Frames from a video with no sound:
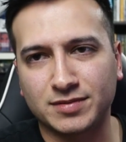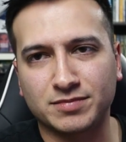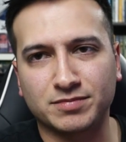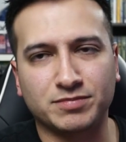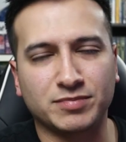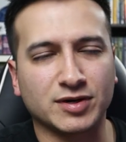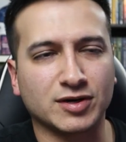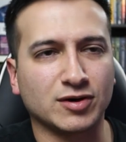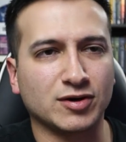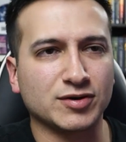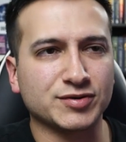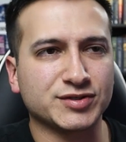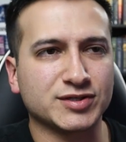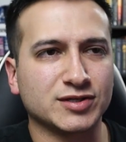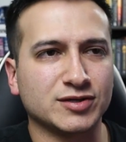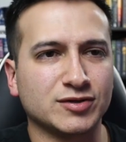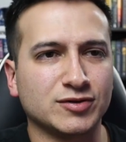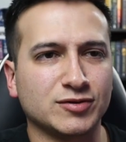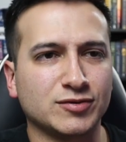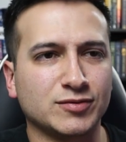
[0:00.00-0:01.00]
but
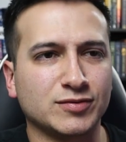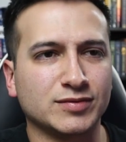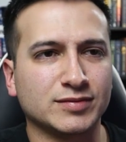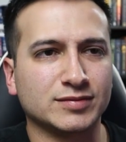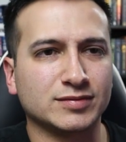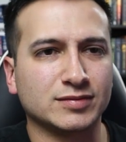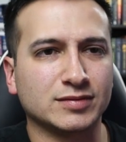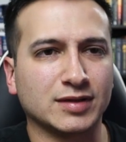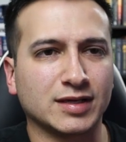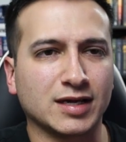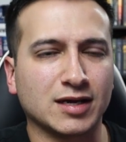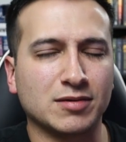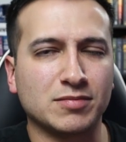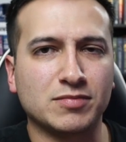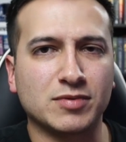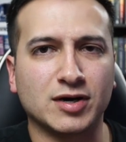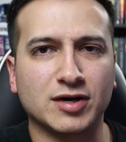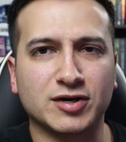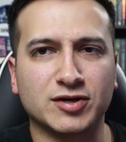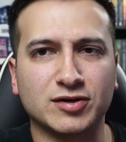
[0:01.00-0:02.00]
also like
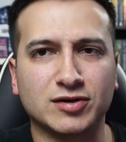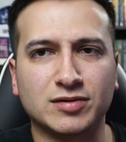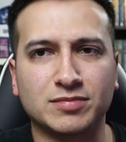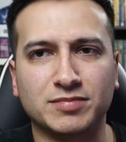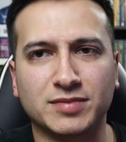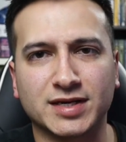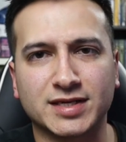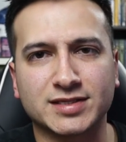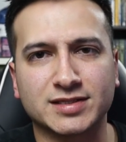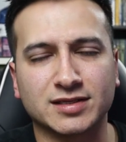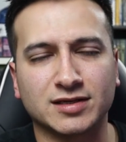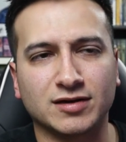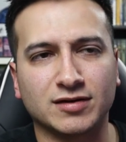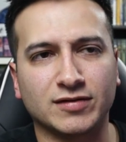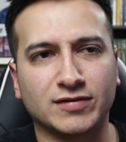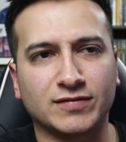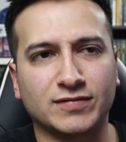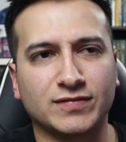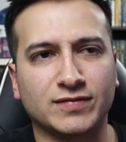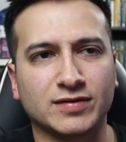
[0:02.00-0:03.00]
a good mix
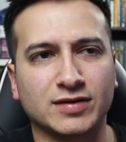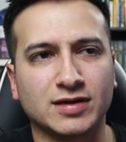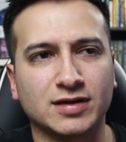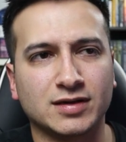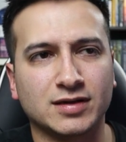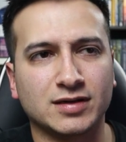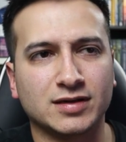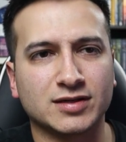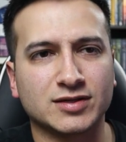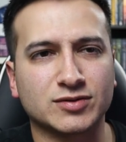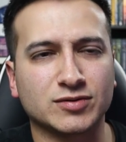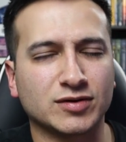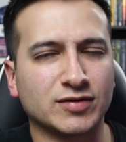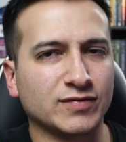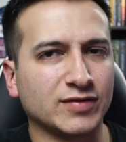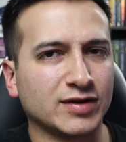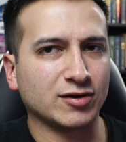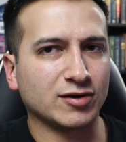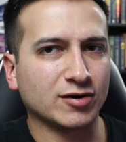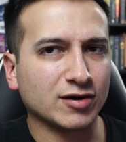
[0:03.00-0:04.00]
of sort
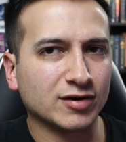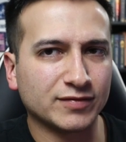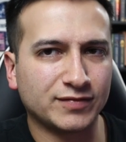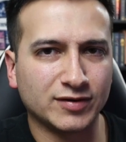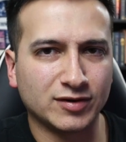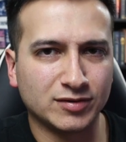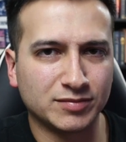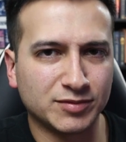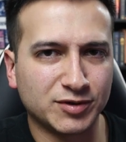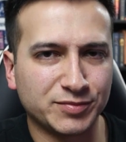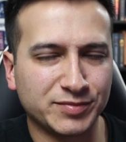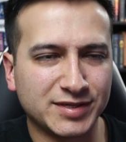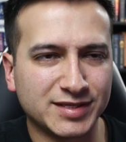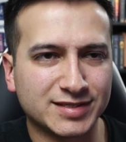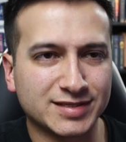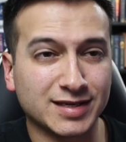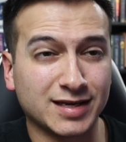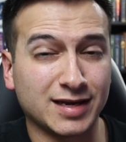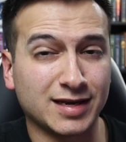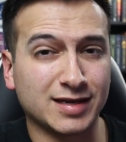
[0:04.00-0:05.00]
heartfelt
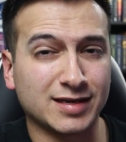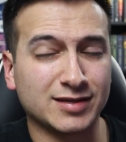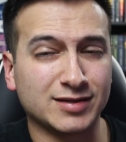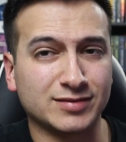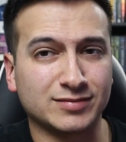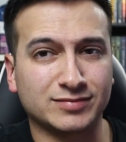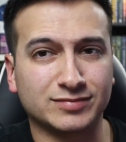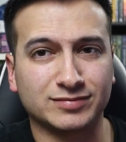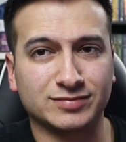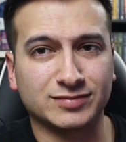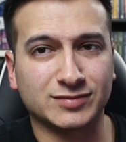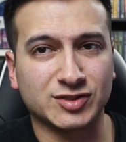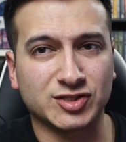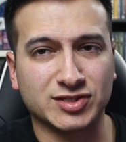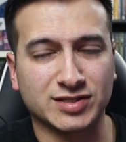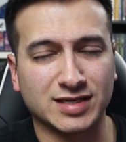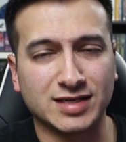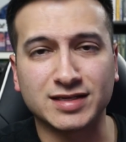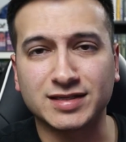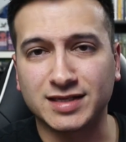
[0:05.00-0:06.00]
moments and
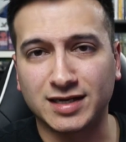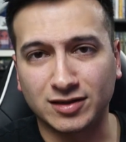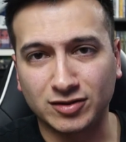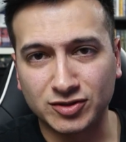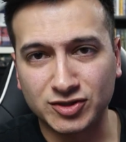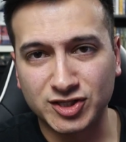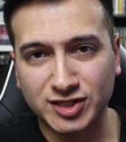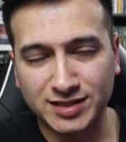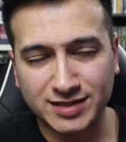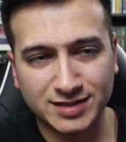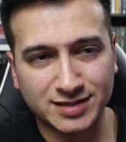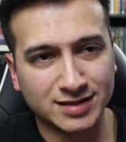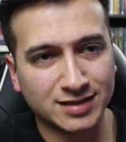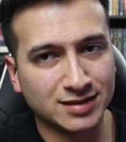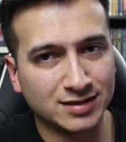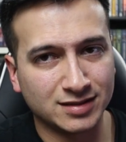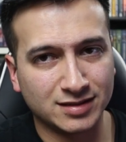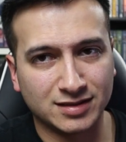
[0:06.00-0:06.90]
just intelligence.